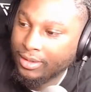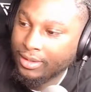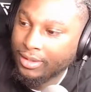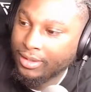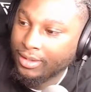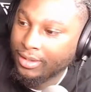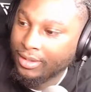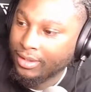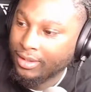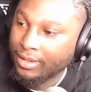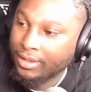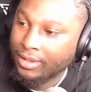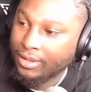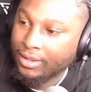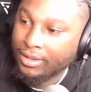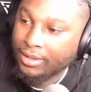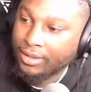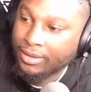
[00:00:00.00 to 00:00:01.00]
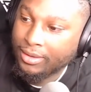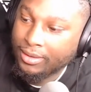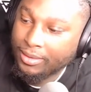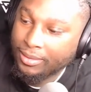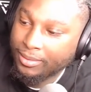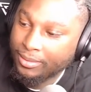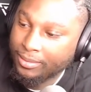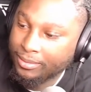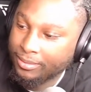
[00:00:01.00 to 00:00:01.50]

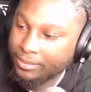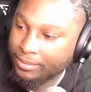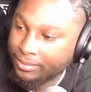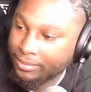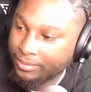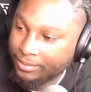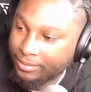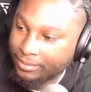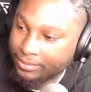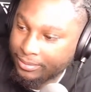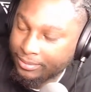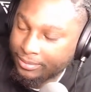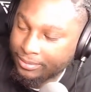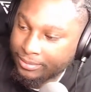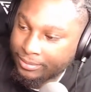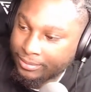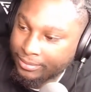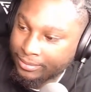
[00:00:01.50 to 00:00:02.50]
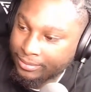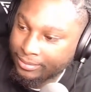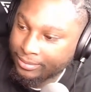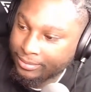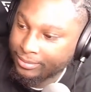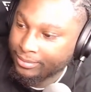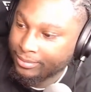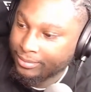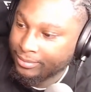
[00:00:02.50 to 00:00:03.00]

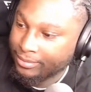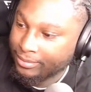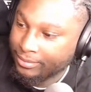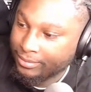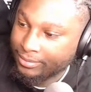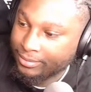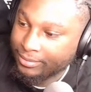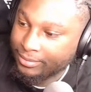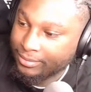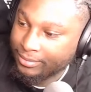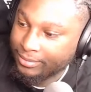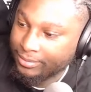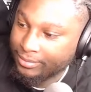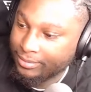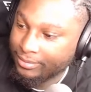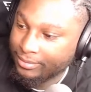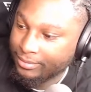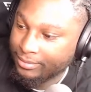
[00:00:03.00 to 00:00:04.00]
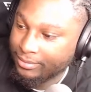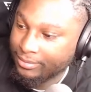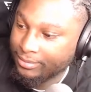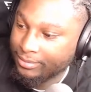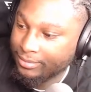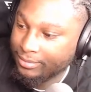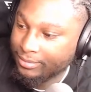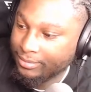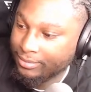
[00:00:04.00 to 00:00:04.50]

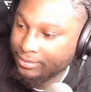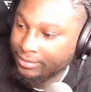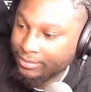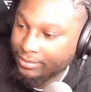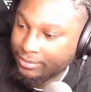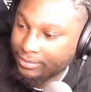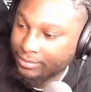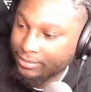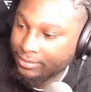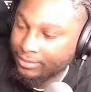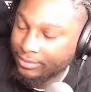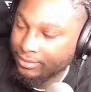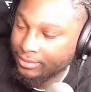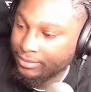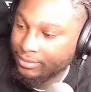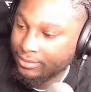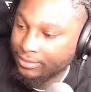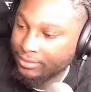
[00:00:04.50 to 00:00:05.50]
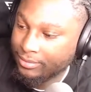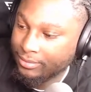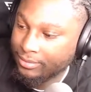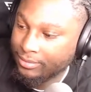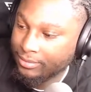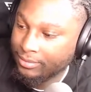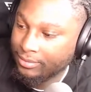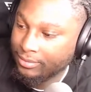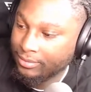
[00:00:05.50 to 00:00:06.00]

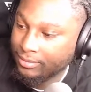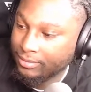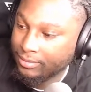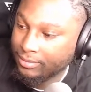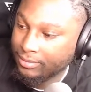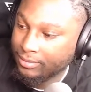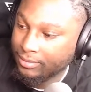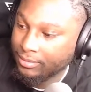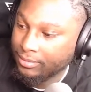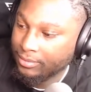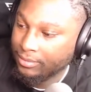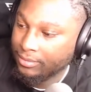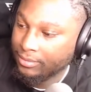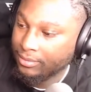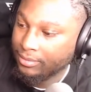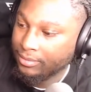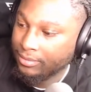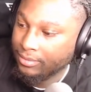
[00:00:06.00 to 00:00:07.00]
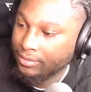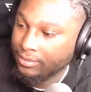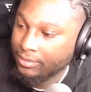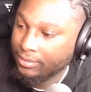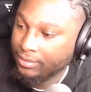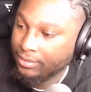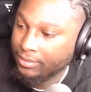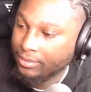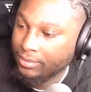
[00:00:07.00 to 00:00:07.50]

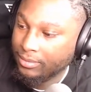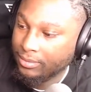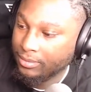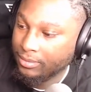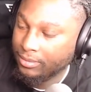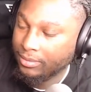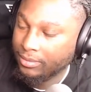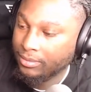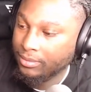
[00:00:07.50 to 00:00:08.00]
(silent)